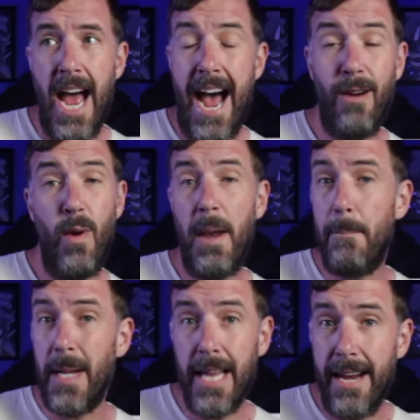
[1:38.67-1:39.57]
I went
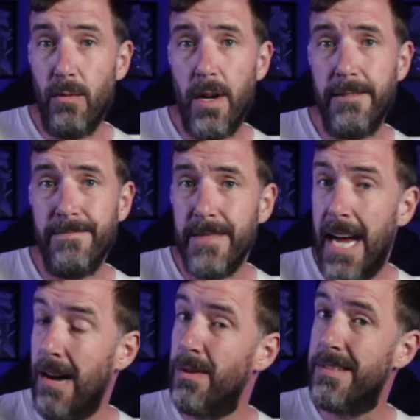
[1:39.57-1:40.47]
and played one.
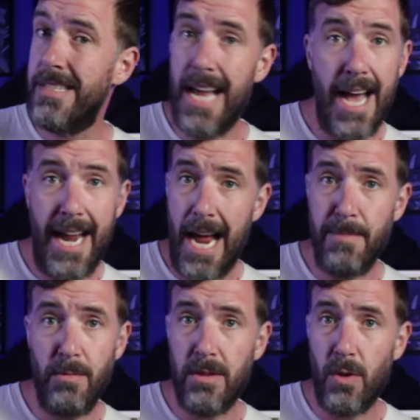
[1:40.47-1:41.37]
I was not
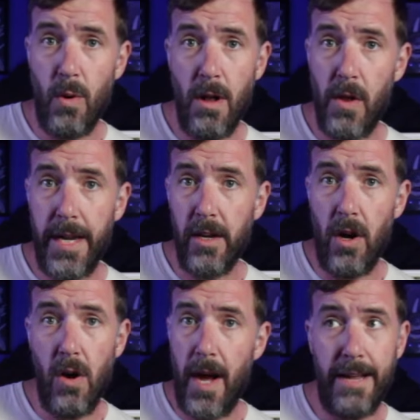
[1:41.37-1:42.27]
happy with the quality at
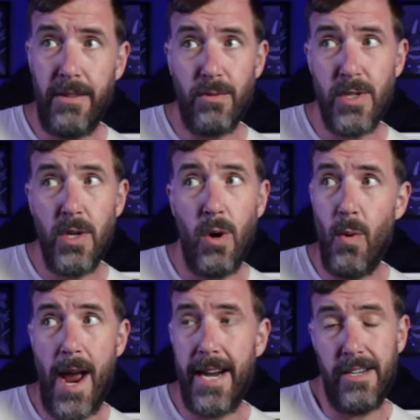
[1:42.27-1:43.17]
all. There was no
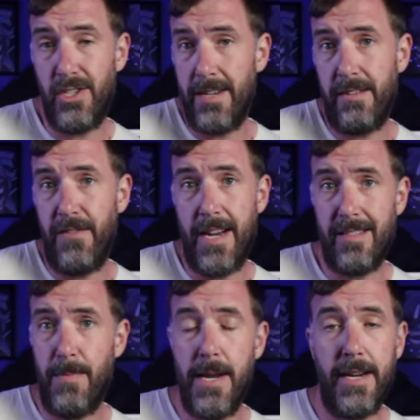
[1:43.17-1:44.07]
way I could justify
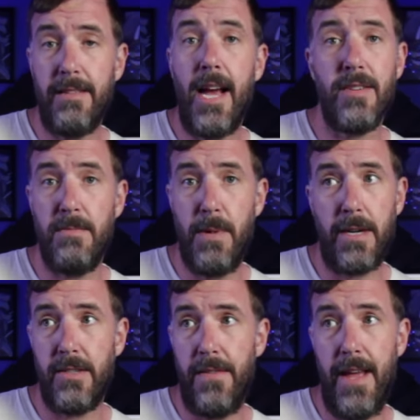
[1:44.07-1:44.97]
spending 1,000
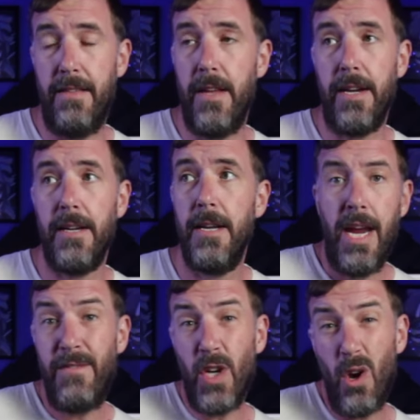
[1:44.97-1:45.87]
bucks on that thing.
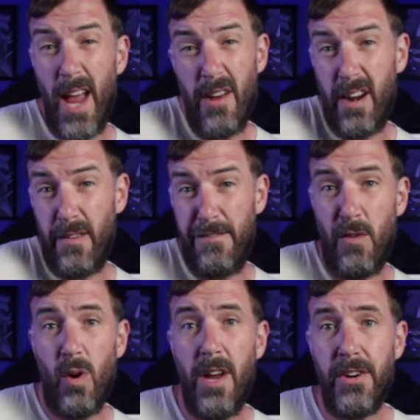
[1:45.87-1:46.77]
If you go down into the
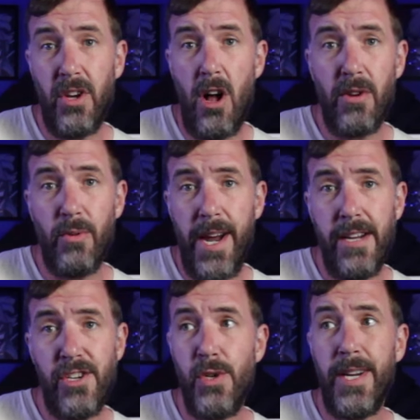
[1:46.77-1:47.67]
$400
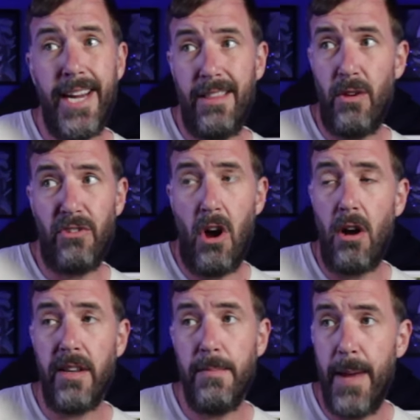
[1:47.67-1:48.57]
range, you can get those
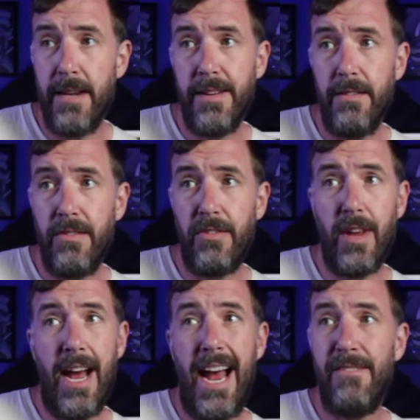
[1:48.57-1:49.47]
Harley Bentons.
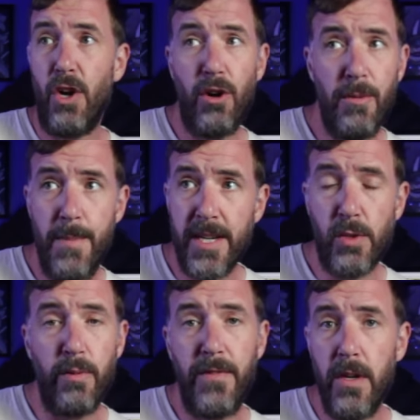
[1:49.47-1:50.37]
I've heard
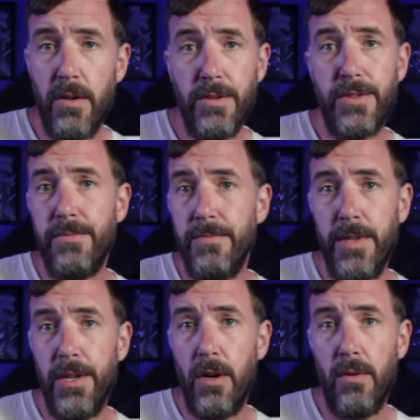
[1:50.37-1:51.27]
mixed reviews.
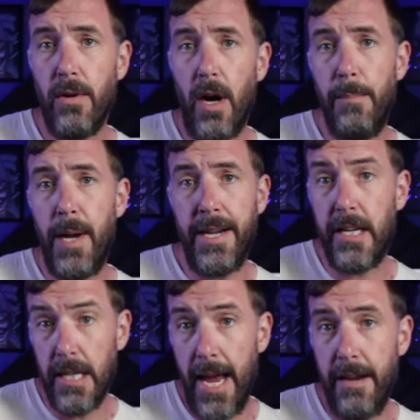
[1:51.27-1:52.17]
You know, our buddy
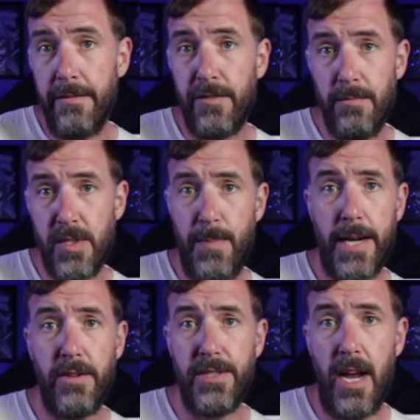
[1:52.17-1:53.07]
Glenn from
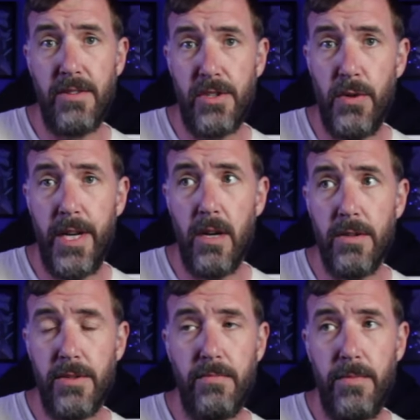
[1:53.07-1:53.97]
Spectre Sound
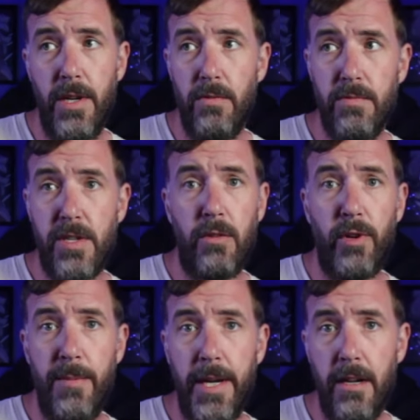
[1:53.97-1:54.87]
Studios, you know,
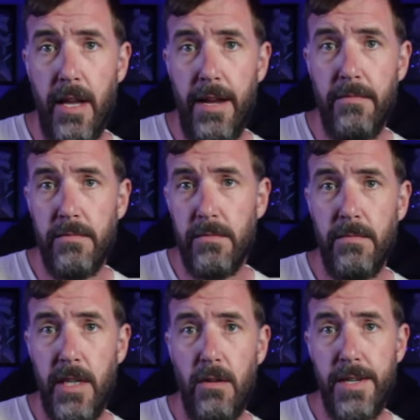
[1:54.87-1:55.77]
Screaming Glenn,
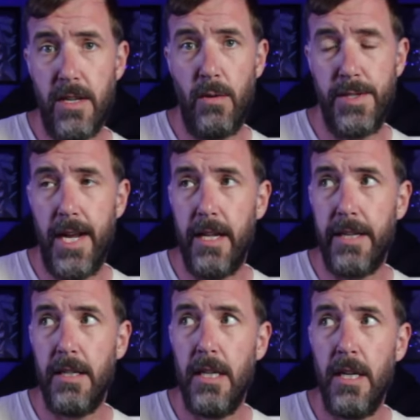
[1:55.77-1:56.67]
you know, he's always
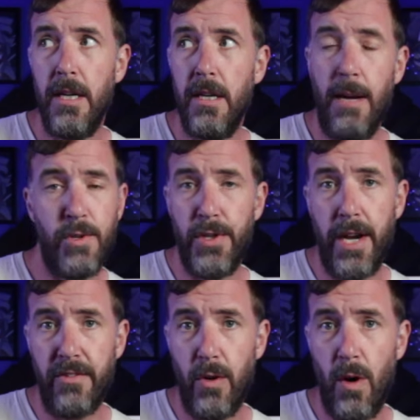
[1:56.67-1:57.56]
yelling. I'm sure you
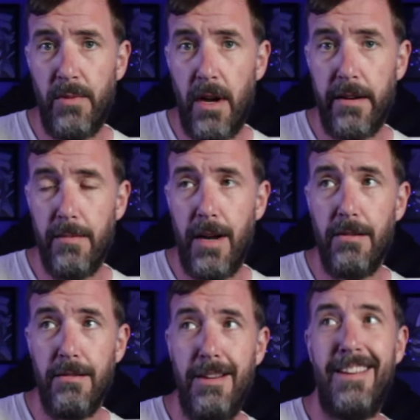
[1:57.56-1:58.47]
guys know who I'm talking about.